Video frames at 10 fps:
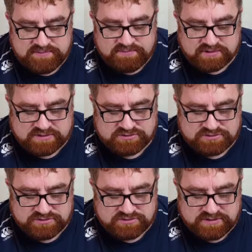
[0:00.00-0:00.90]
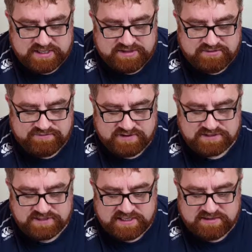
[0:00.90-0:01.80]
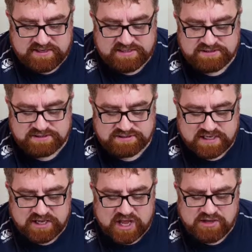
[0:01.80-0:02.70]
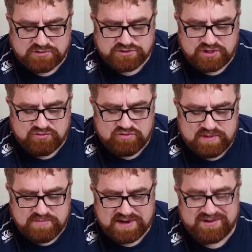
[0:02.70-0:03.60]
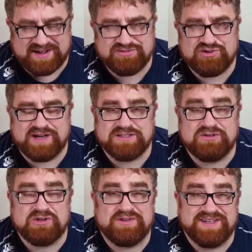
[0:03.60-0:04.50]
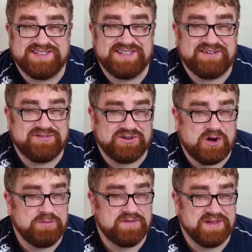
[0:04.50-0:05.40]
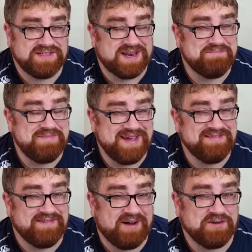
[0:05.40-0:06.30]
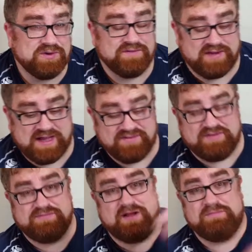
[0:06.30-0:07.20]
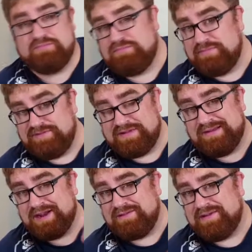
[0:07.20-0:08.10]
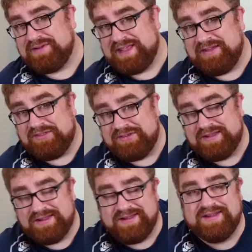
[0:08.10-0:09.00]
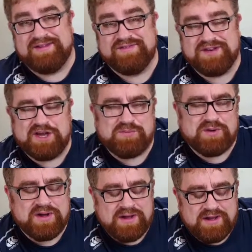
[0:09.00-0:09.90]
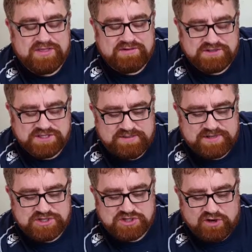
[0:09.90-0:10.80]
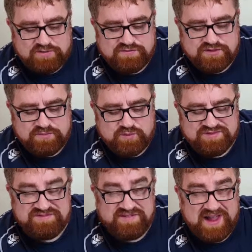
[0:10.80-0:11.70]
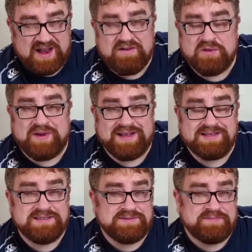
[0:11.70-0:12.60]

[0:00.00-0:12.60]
models in the first instance. I also remember, now I've tried to look on the internet for a copy of this, and I may find one. If I have, I'll be floating around here on the video, but there is an image of them with fairy wings,